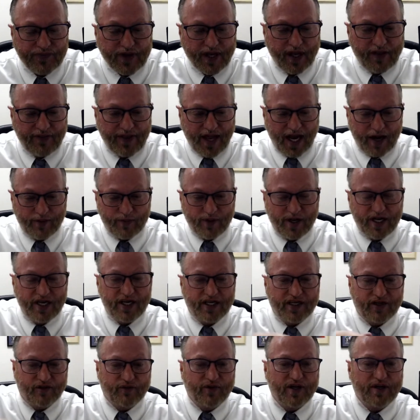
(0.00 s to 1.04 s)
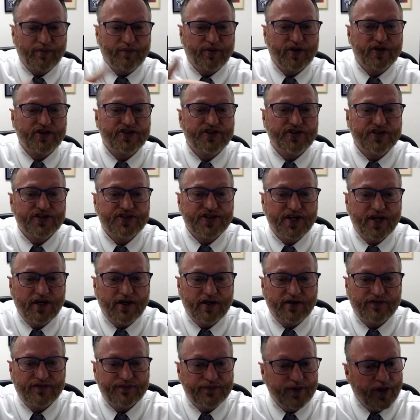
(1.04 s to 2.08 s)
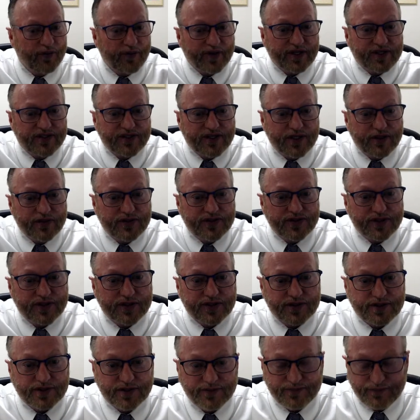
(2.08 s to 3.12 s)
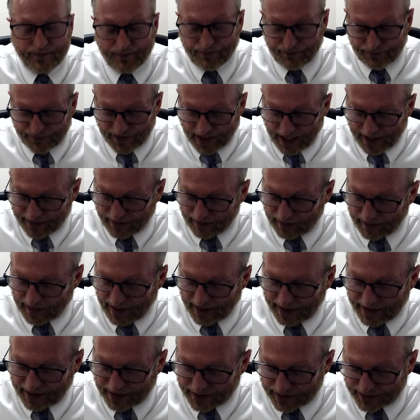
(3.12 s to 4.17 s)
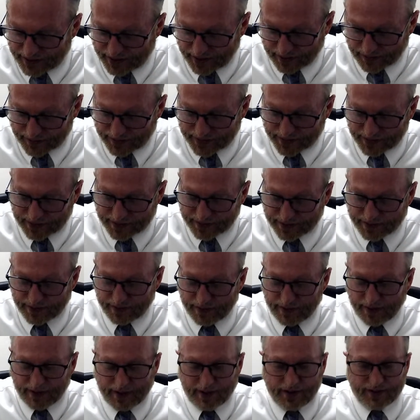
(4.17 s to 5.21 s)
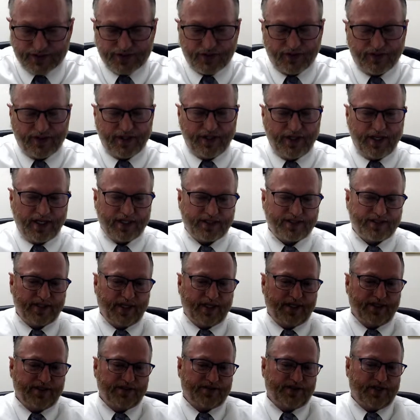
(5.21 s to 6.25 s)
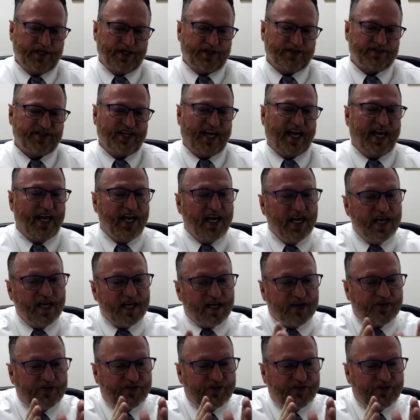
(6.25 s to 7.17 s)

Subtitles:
That way you can reimburse yourself. No excuses. I don't like excuses. So the next thing is this. If